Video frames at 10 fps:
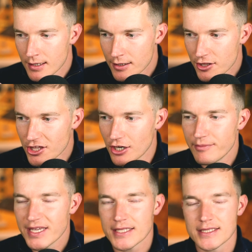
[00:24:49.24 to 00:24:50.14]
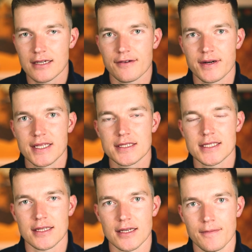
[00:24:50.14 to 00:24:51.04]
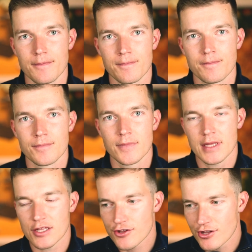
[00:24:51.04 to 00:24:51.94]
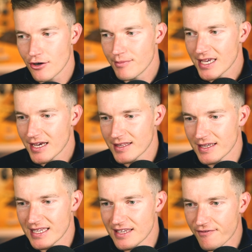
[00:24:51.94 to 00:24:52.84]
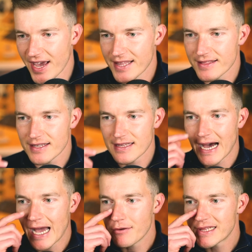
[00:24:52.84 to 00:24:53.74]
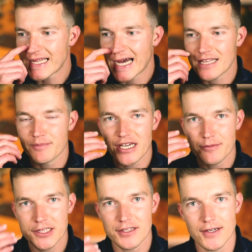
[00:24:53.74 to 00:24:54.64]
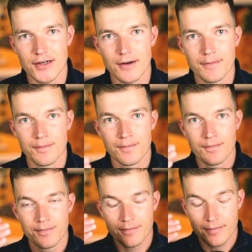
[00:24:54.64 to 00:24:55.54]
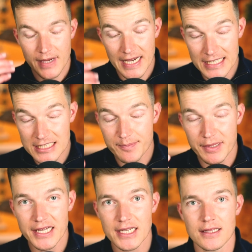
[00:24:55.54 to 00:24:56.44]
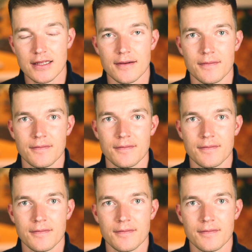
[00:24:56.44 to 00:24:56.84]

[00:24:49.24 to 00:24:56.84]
Show me a synchronicity. Show me an event that I will not be able to explain.